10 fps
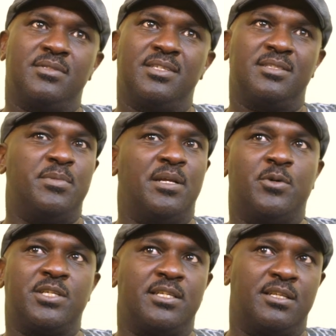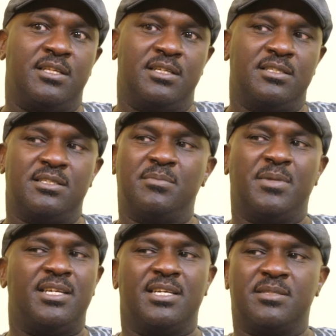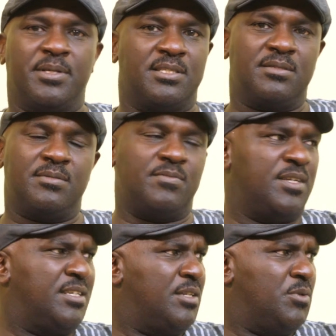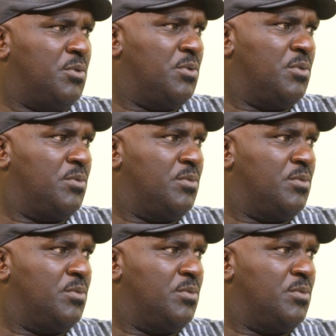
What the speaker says: it's been about other things. The money aspect is very kidogo.